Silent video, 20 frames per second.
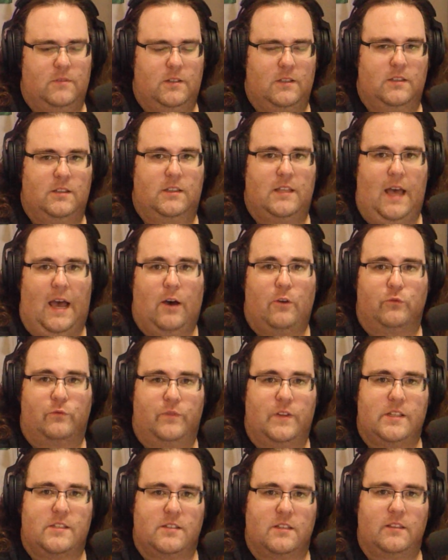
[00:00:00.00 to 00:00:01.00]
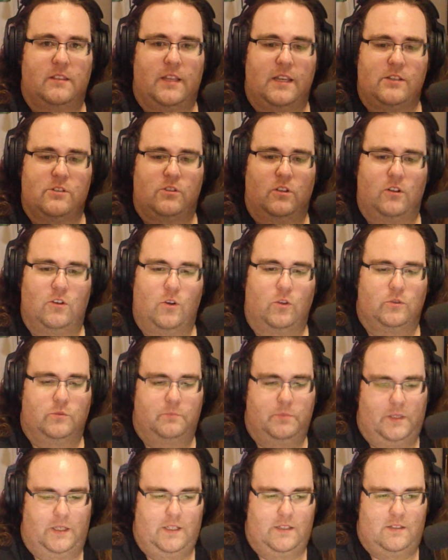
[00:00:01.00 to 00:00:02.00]
the outfits and things look old,
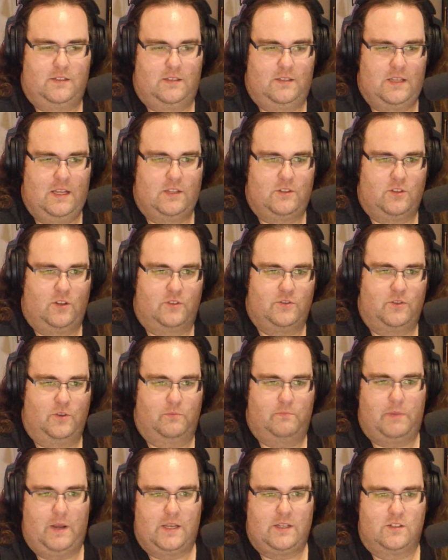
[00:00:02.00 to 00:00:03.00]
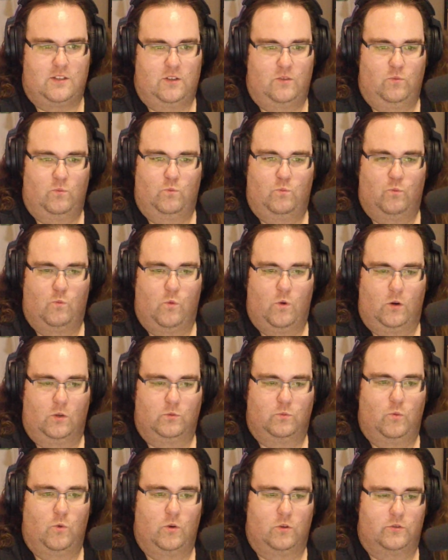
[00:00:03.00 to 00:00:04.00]
but it's also based in
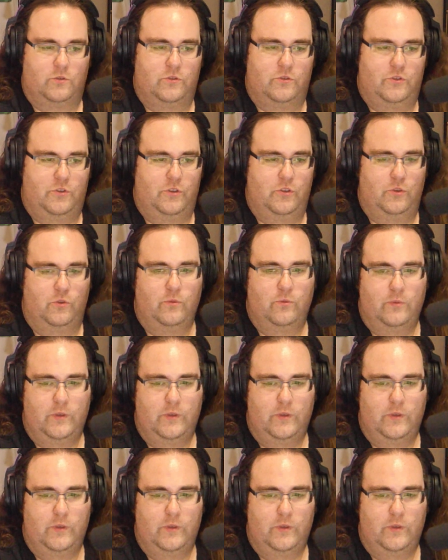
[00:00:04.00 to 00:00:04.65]
World War II.